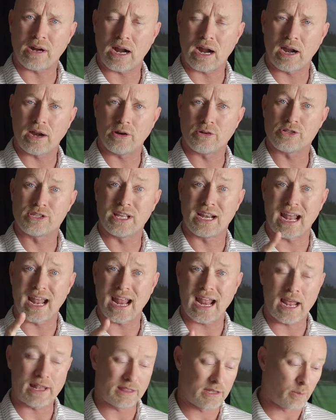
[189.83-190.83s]
irons that I
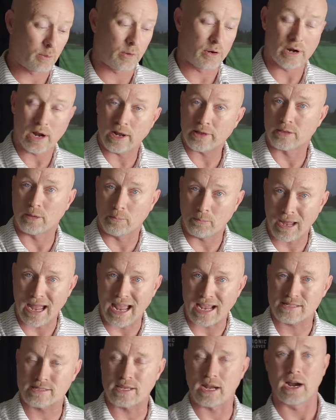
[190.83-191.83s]
had that were not the
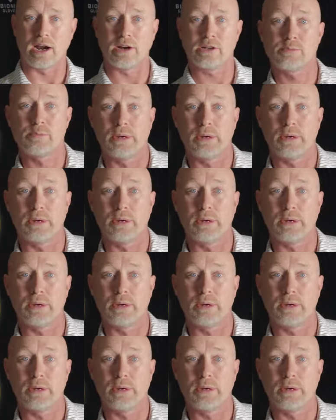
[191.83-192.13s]
max irons,